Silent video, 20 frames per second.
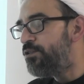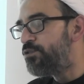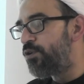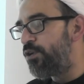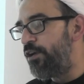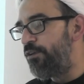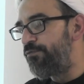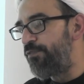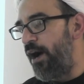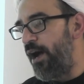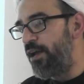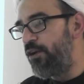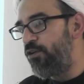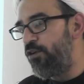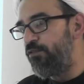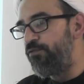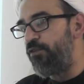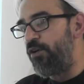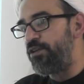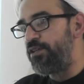so if I
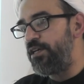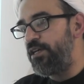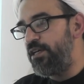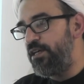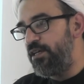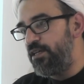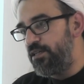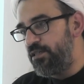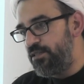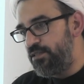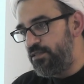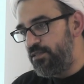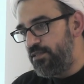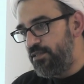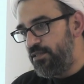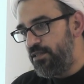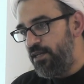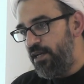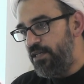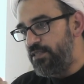go for the
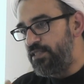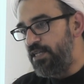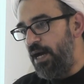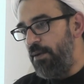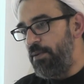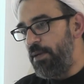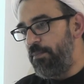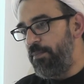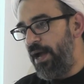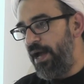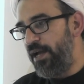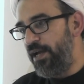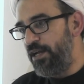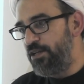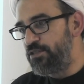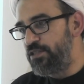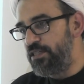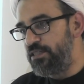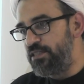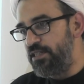Islamic
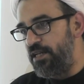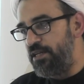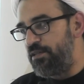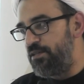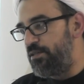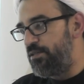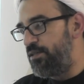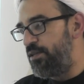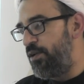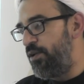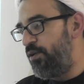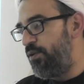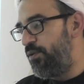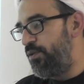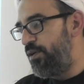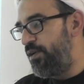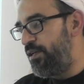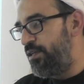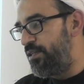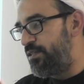banking system, you
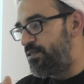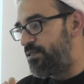know, it